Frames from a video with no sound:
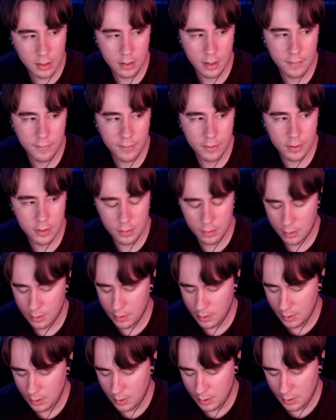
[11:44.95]
I've heard
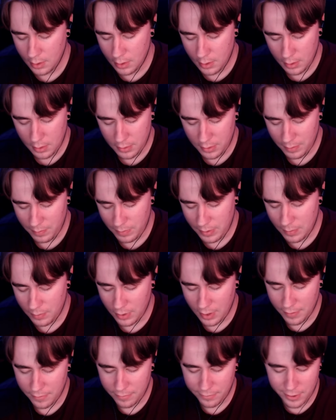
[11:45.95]
that people
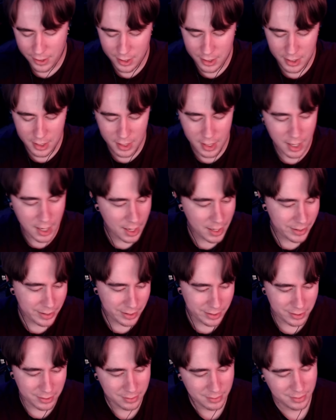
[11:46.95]
have gotten it higher.